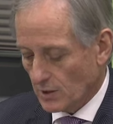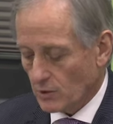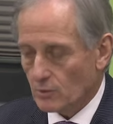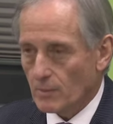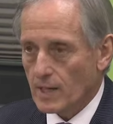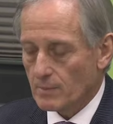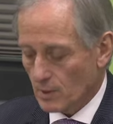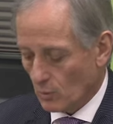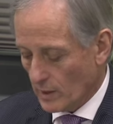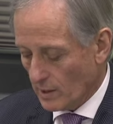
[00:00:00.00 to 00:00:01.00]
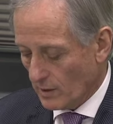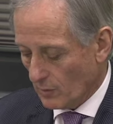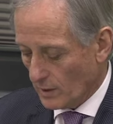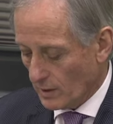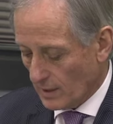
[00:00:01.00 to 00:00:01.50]
You may be aware
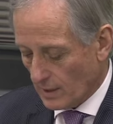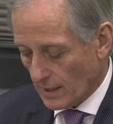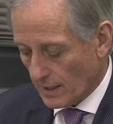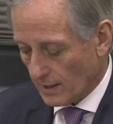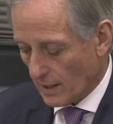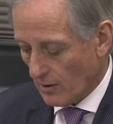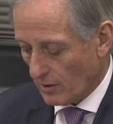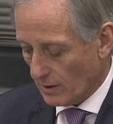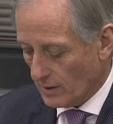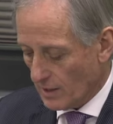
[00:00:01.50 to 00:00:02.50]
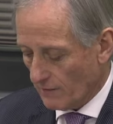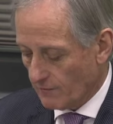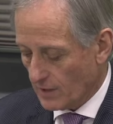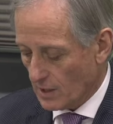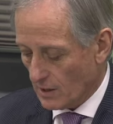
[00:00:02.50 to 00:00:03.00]
that we currently have
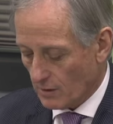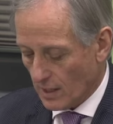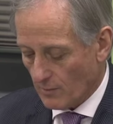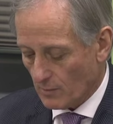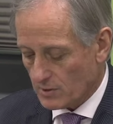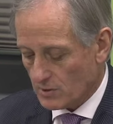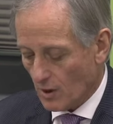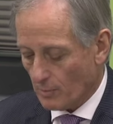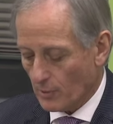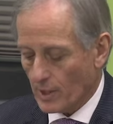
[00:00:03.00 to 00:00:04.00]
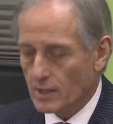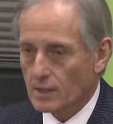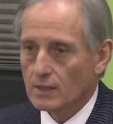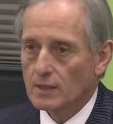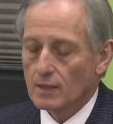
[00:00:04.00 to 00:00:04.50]
video cameras
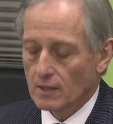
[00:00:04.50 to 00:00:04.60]
operating